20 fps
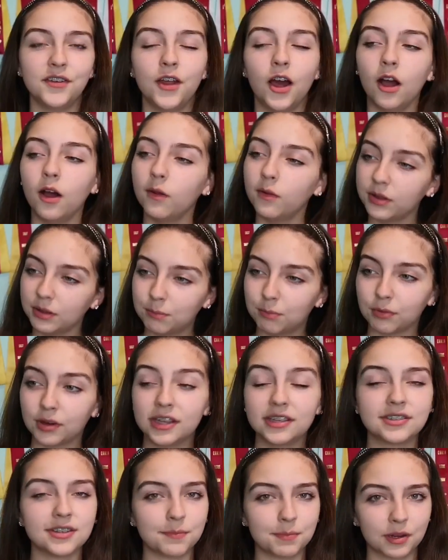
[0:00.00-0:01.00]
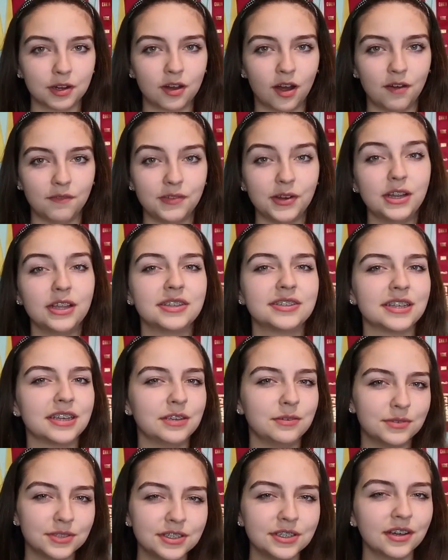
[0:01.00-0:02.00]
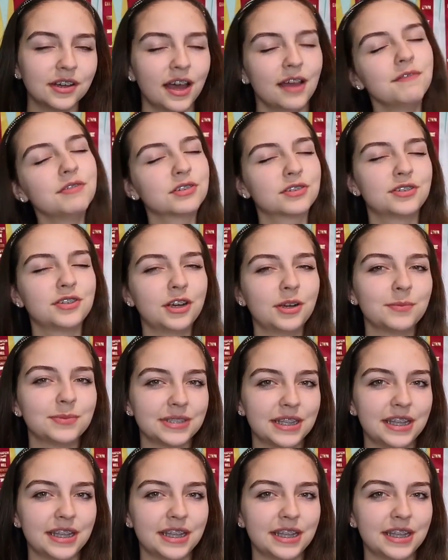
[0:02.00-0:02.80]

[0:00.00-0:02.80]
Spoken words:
not only brings up your confidence that you still have your stirrups